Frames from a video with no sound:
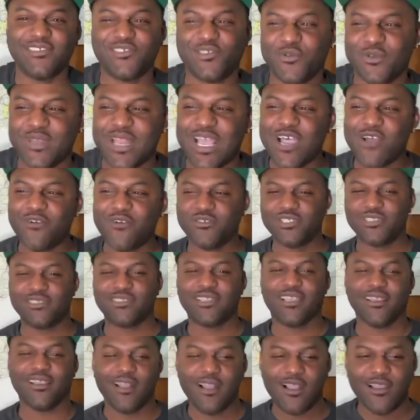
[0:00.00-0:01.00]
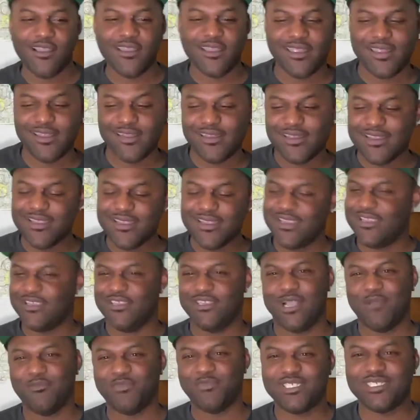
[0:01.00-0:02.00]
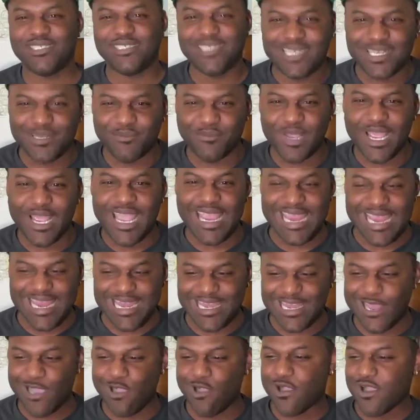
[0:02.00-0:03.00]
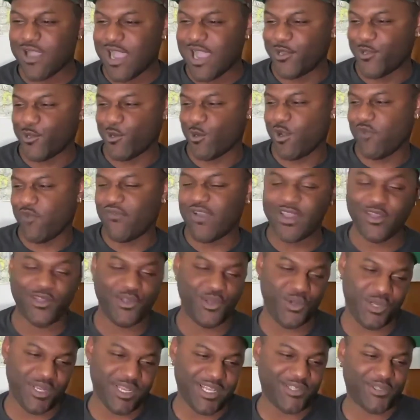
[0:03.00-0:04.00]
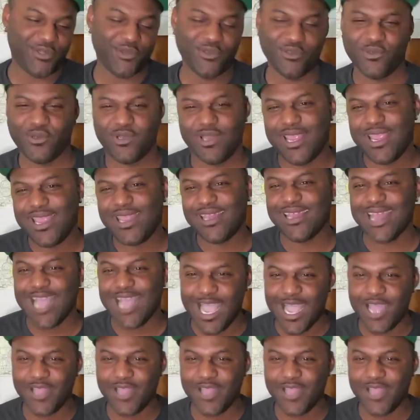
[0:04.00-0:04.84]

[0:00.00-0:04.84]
So now it's just like, all right, I'm just sitting back, and now I know if I do this or do that,